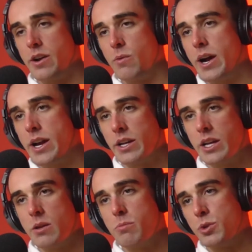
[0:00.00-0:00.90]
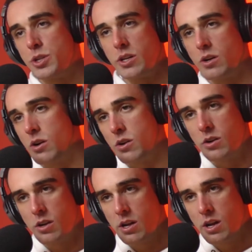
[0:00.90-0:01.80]
a way to keep pushing
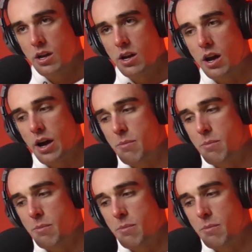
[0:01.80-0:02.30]
on? I